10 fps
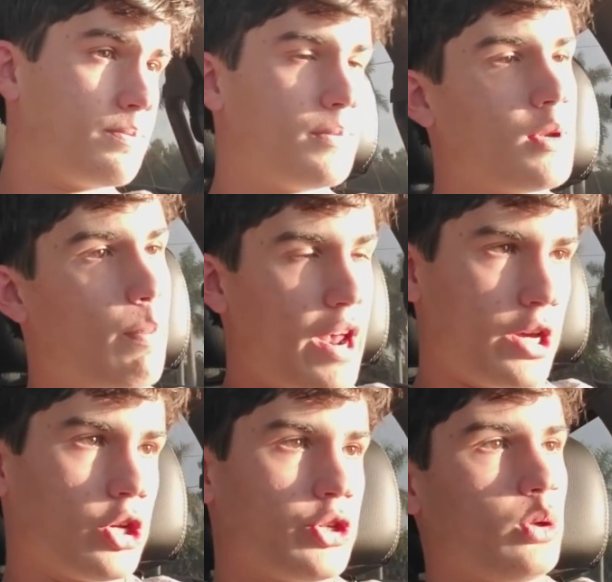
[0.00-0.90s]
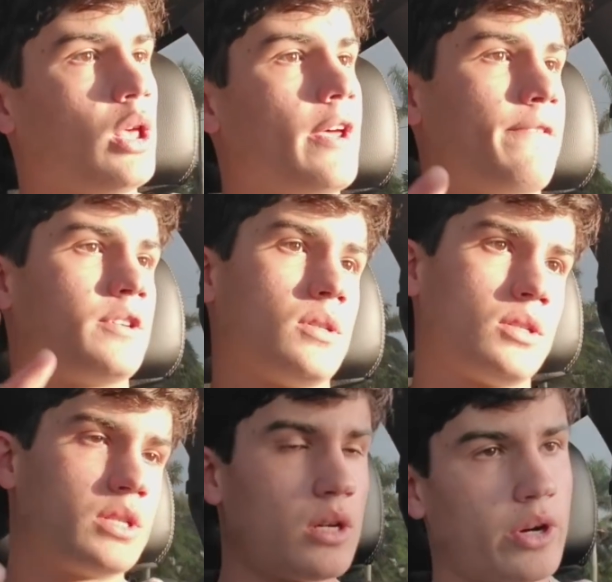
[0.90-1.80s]
Depending on your lift,
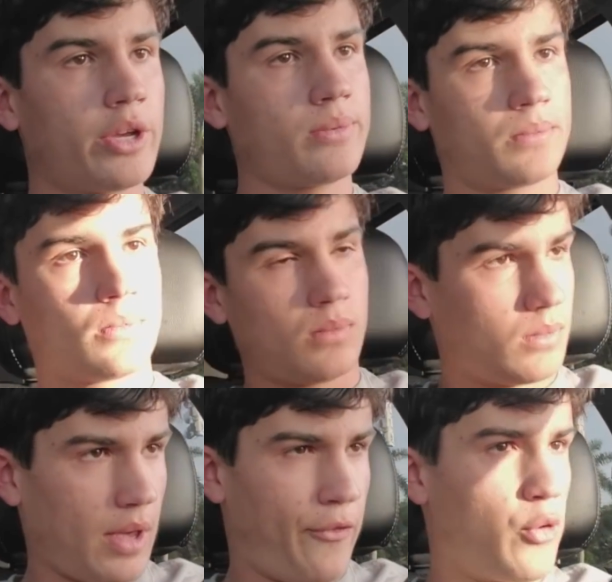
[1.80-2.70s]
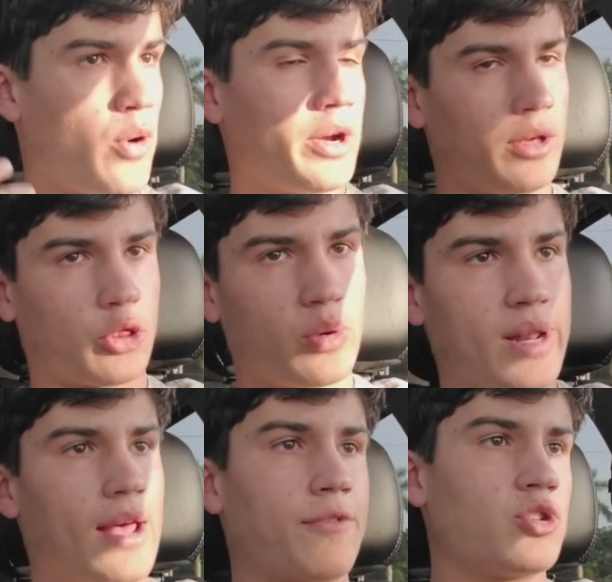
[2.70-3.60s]
steering, if you're running a
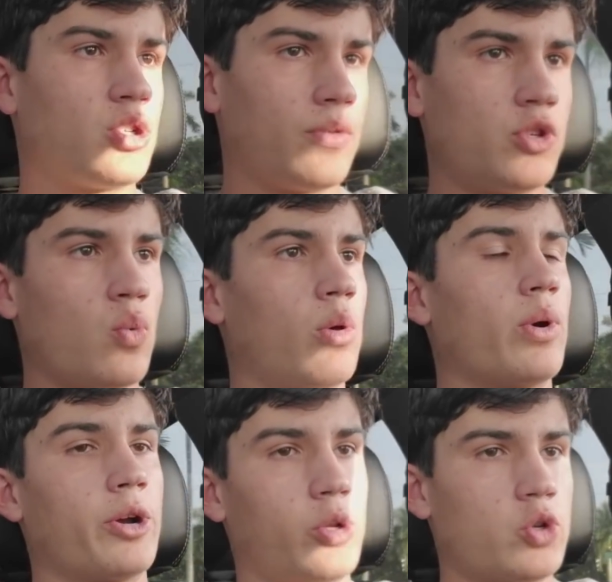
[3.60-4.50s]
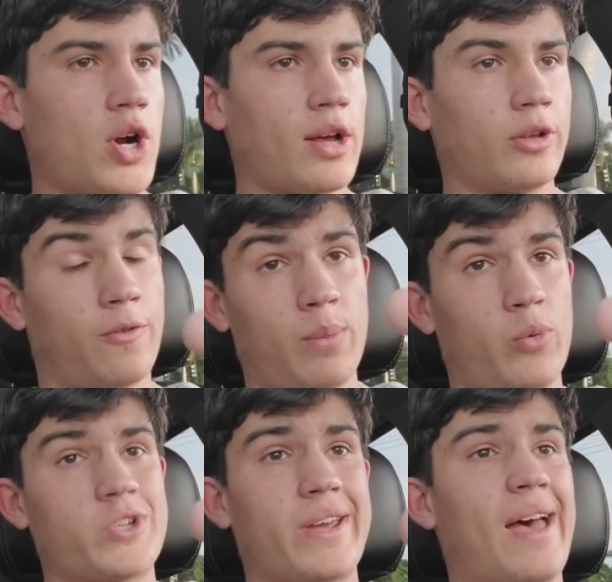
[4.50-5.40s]
3.5-inch lift, you will want to do a drag link flip,
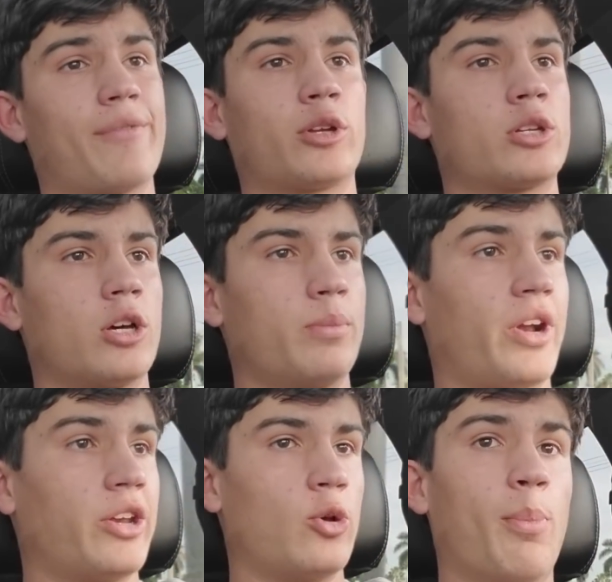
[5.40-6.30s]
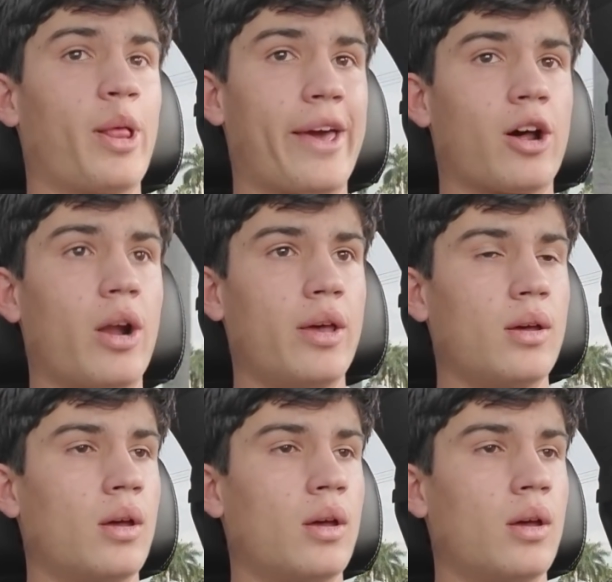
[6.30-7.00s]
which I haven't done, but I do plan on it.